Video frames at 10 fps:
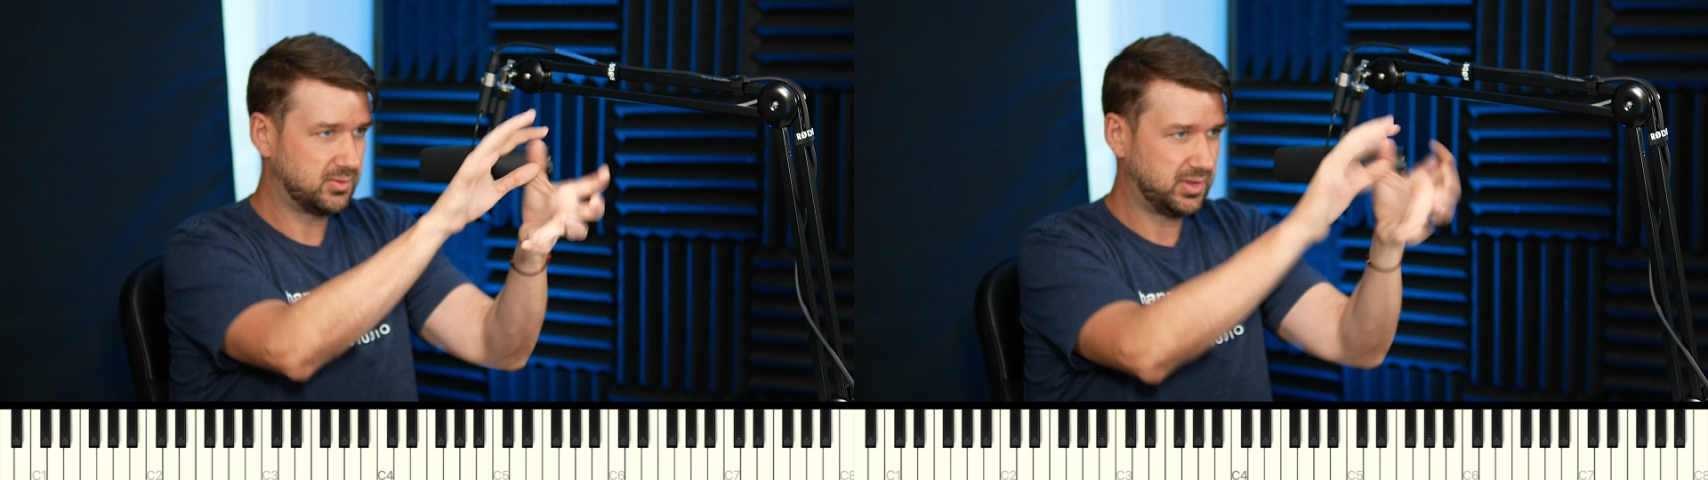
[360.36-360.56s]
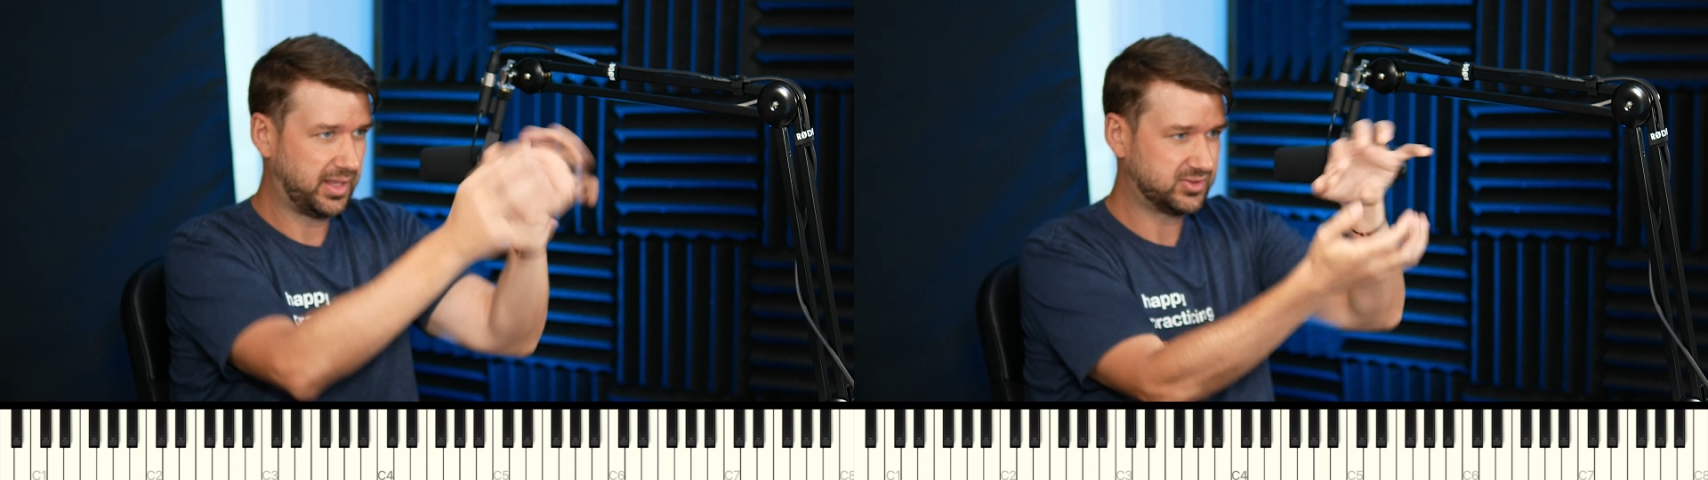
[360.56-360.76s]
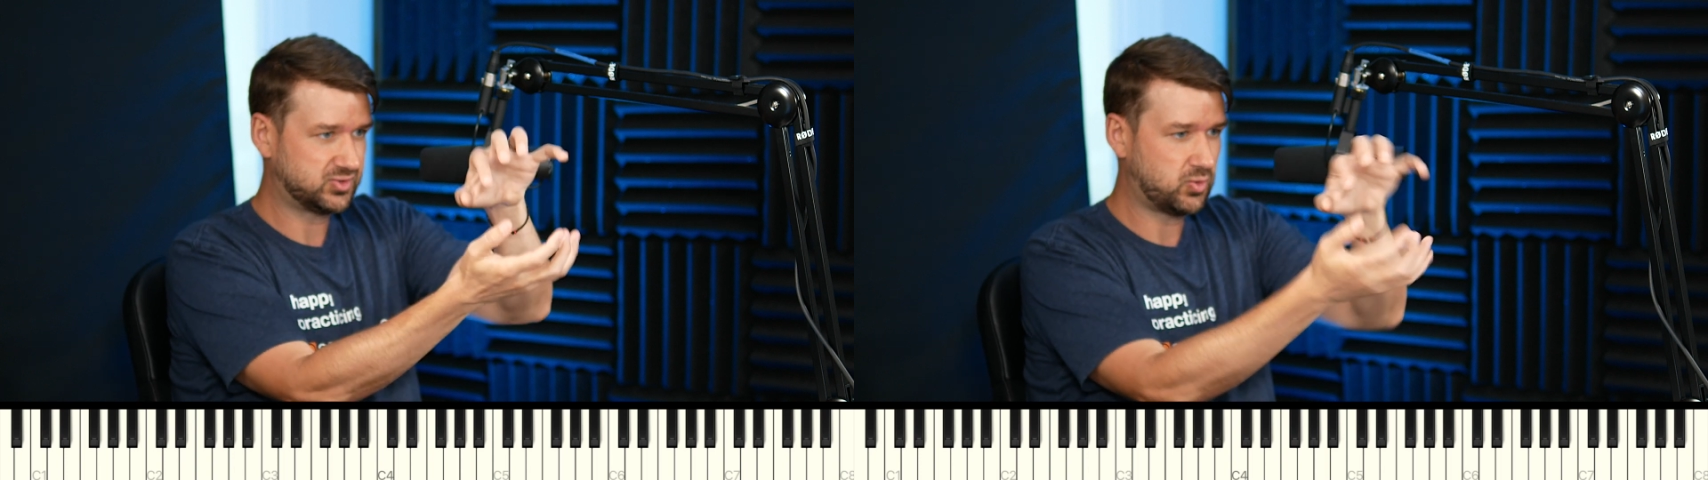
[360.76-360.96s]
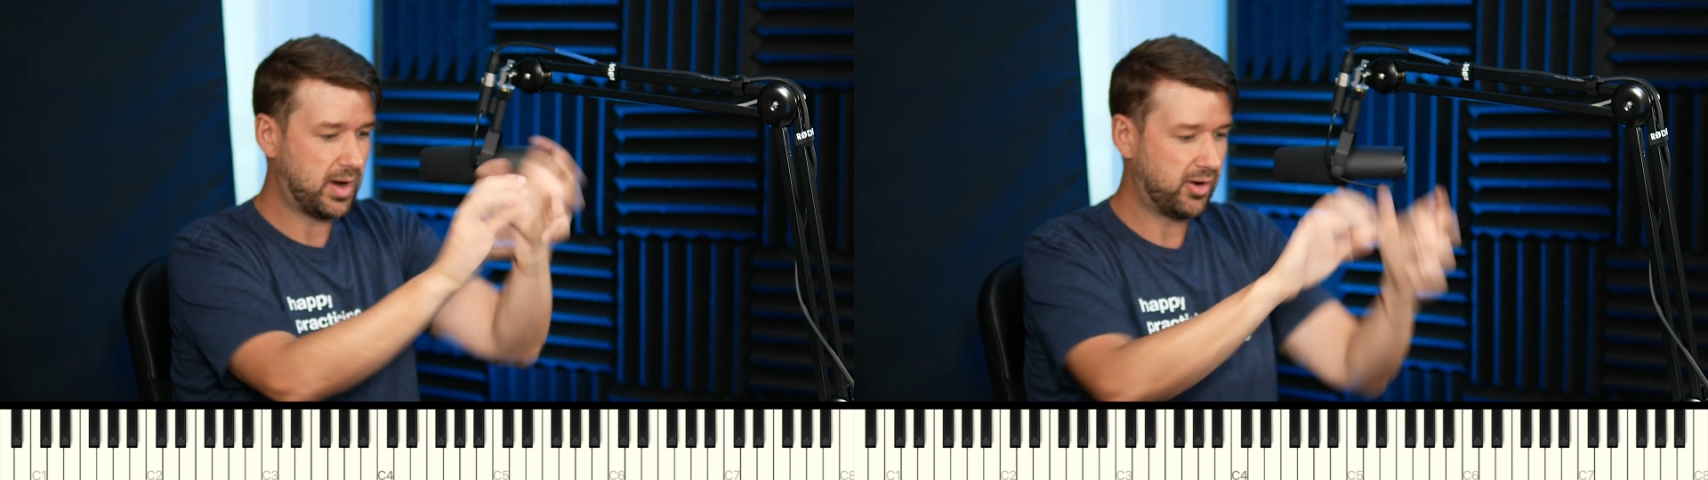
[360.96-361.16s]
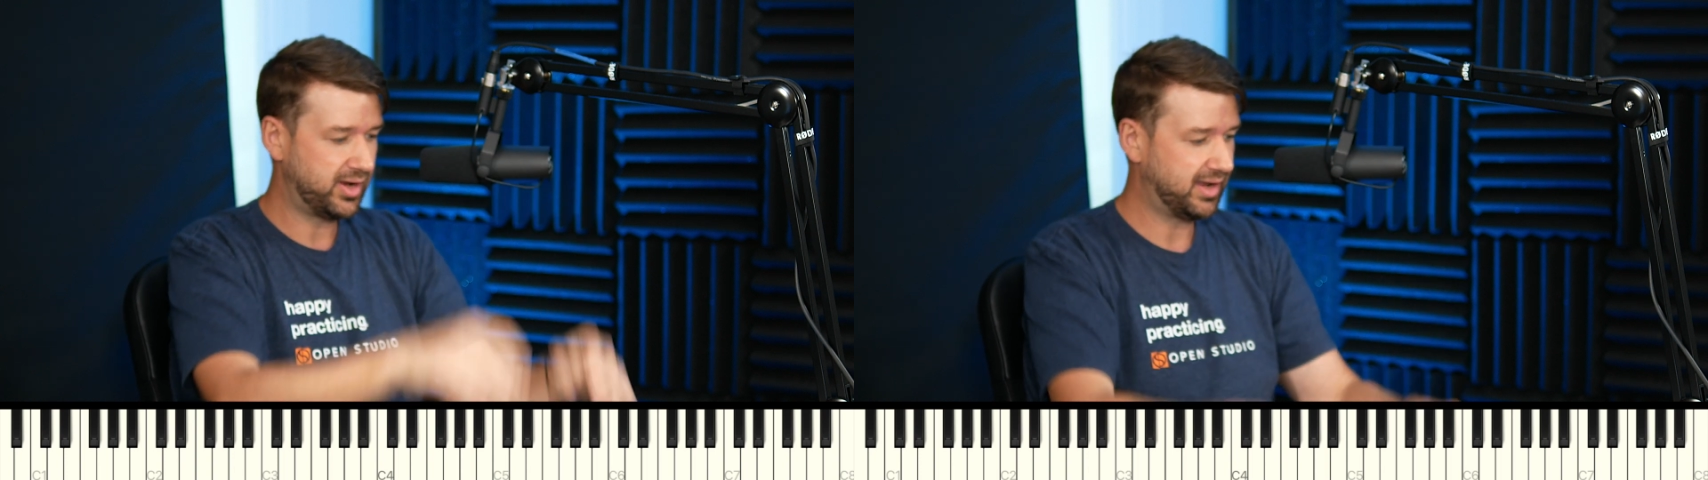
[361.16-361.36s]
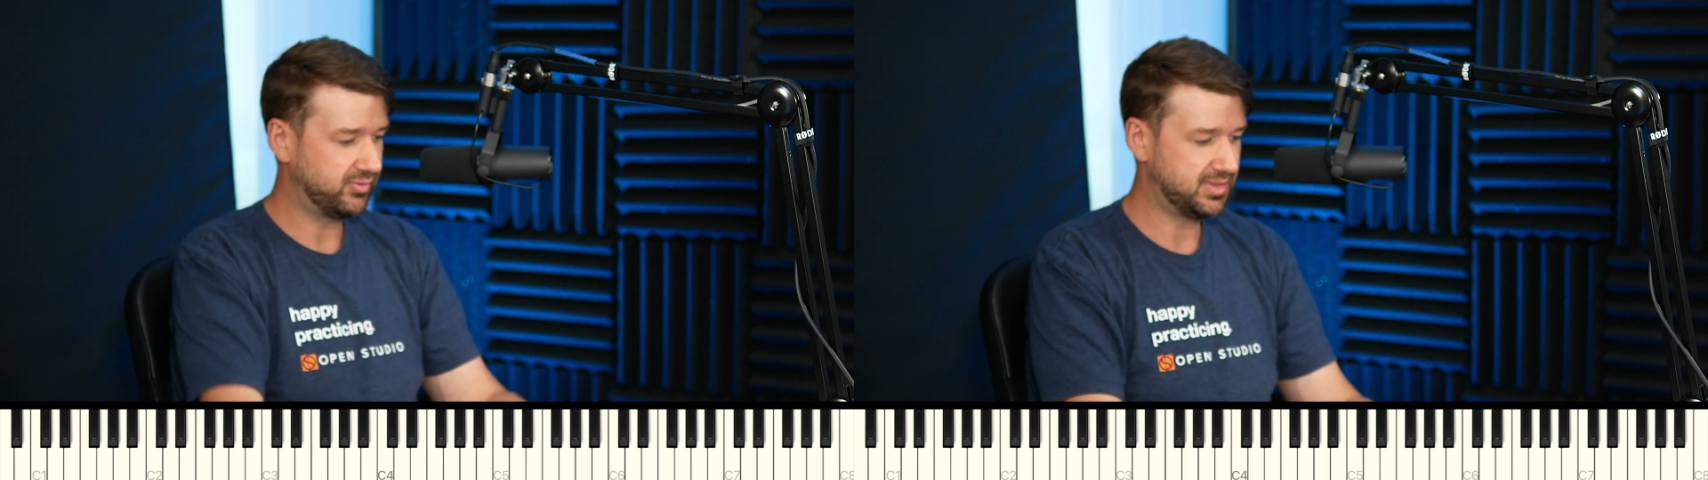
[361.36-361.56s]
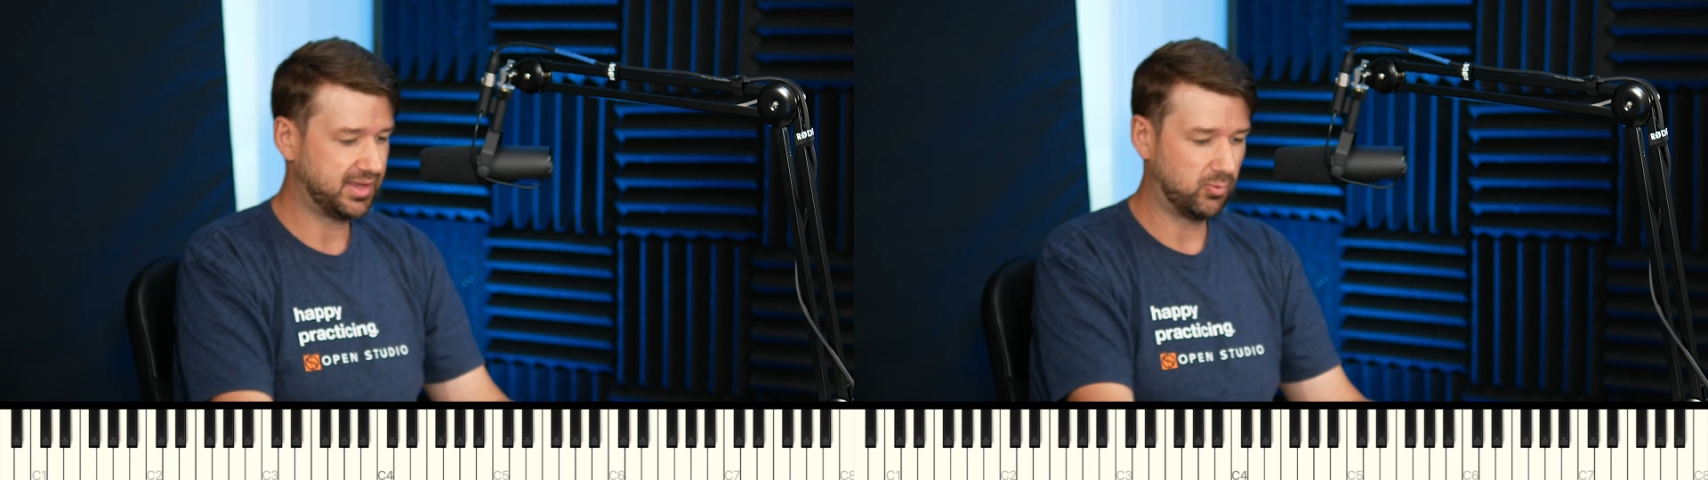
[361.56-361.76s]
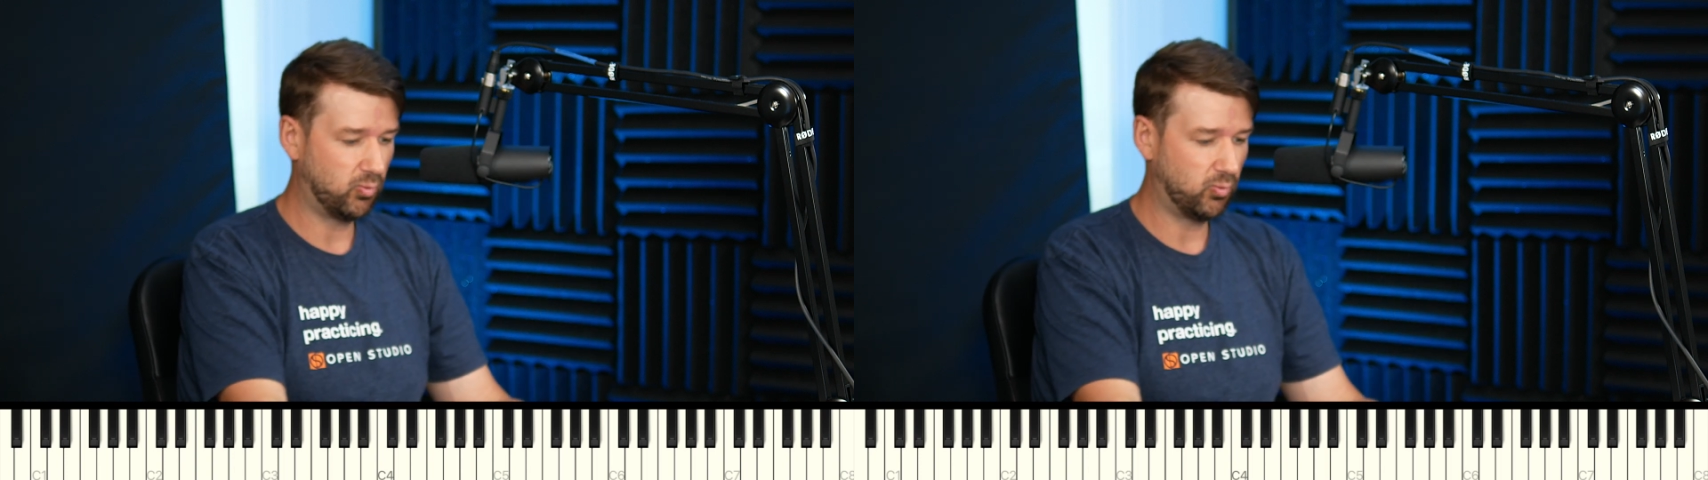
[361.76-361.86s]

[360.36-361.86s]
like squaring everything